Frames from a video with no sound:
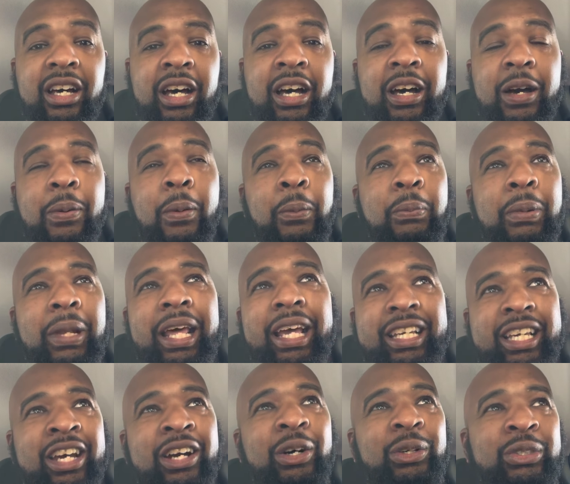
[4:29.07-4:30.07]
a
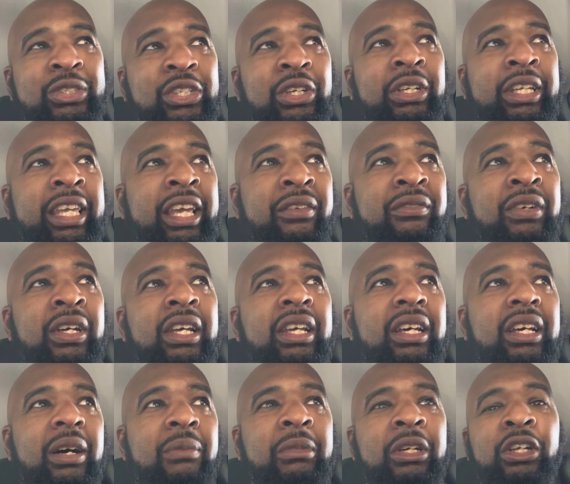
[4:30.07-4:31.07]
black coach or give
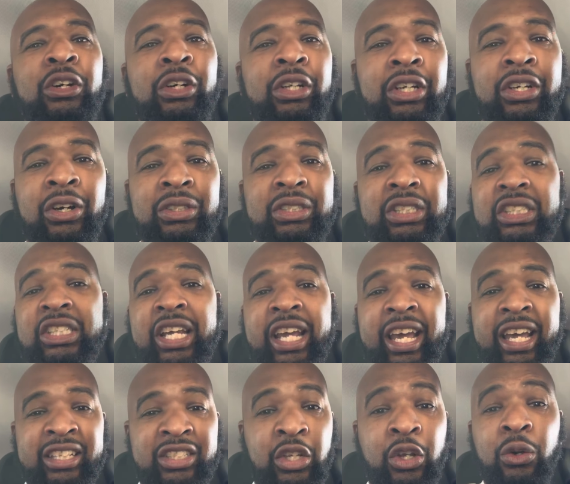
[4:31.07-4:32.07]
minority coach a
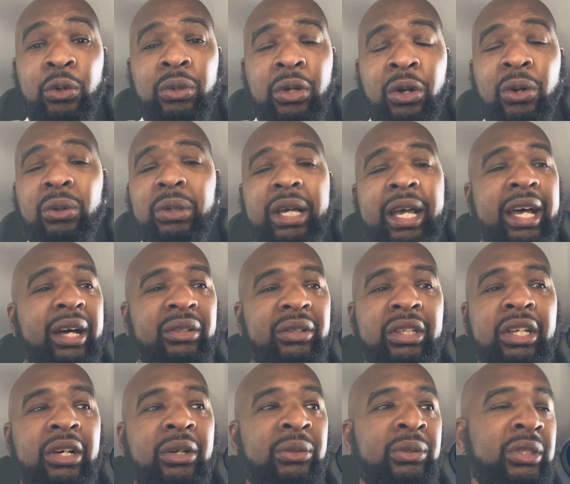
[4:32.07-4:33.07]
chance. Who the hell
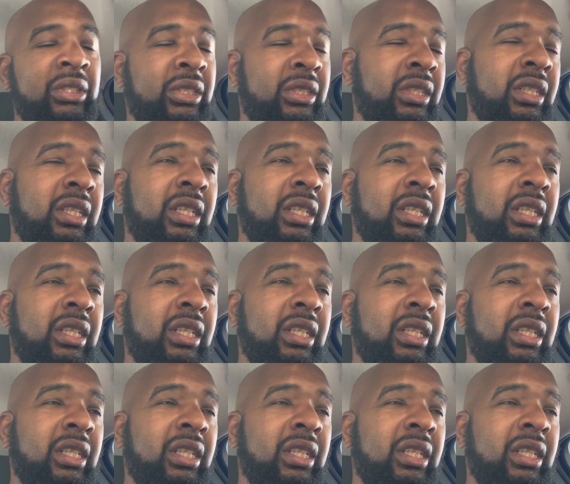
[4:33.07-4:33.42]
knows?